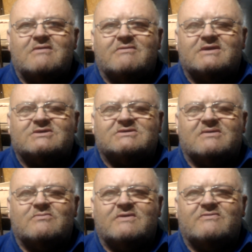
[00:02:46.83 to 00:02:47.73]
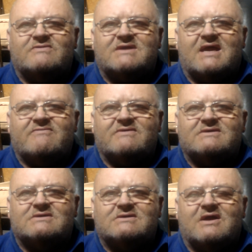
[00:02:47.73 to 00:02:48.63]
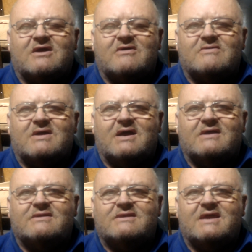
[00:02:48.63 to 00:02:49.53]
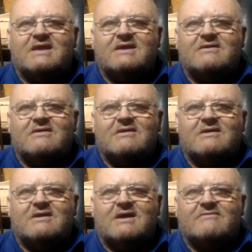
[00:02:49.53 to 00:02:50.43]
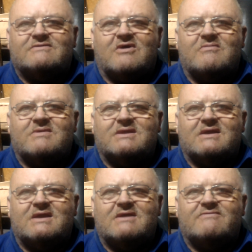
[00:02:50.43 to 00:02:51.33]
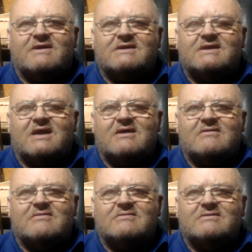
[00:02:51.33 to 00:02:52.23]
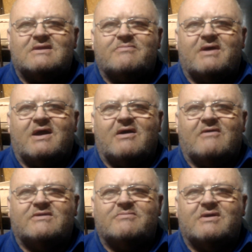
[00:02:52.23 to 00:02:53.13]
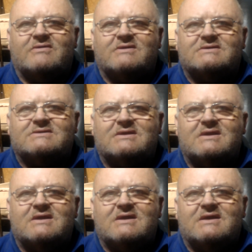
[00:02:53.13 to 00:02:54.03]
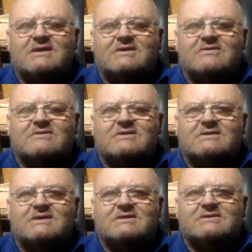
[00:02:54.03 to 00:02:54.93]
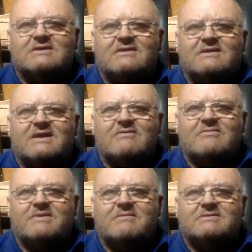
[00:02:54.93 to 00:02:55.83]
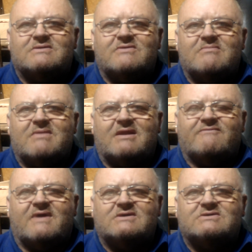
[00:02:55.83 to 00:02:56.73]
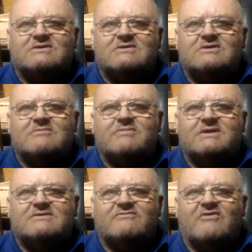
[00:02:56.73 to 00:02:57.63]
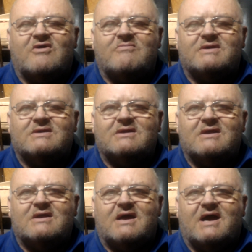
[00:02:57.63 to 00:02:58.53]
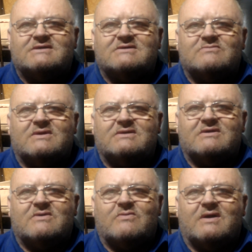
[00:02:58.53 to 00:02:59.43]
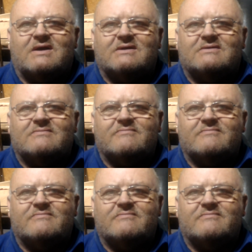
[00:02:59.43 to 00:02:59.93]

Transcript: relationship with Davies and Co, and they have told me that if I can get a part of the boat that's in good condition, they will be able to remanufacture new bits for me as and when required.